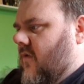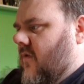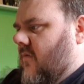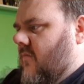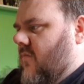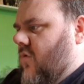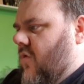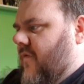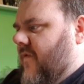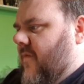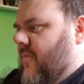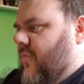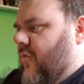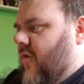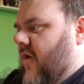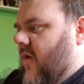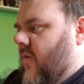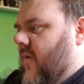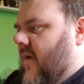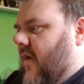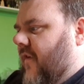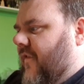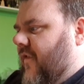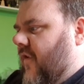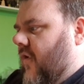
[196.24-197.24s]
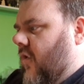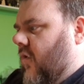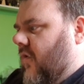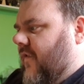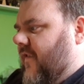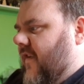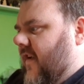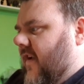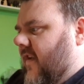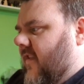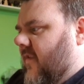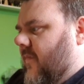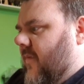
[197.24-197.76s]
Moving pretty well for an old
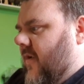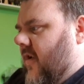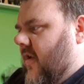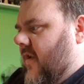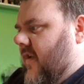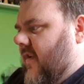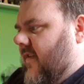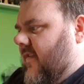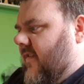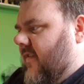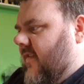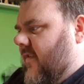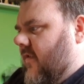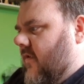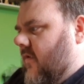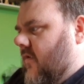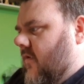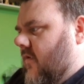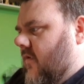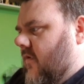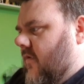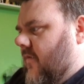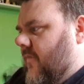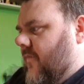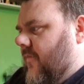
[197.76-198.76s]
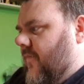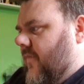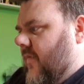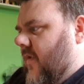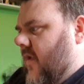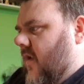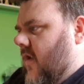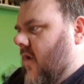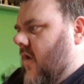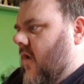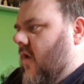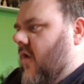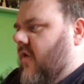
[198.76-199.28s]
figure, to be honest.
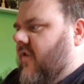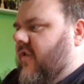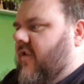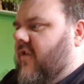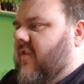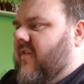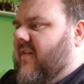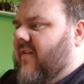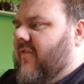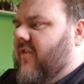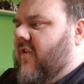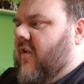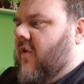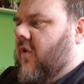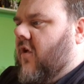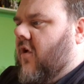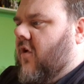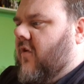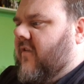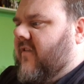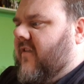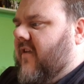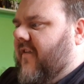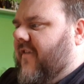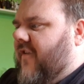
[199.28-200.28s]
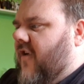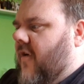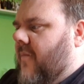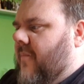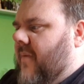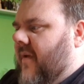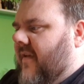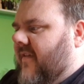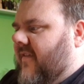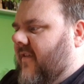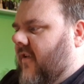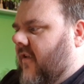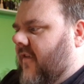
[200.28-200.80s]
She does have a little holster for a
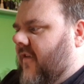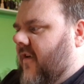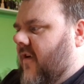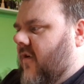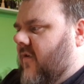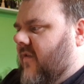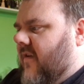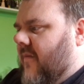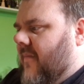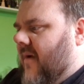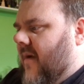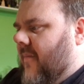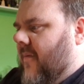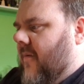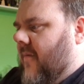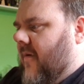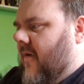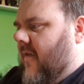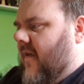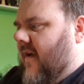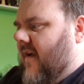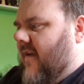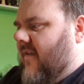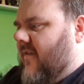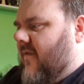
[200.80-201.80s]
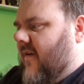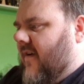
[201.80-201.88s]
pistol though, so I'm happy about that.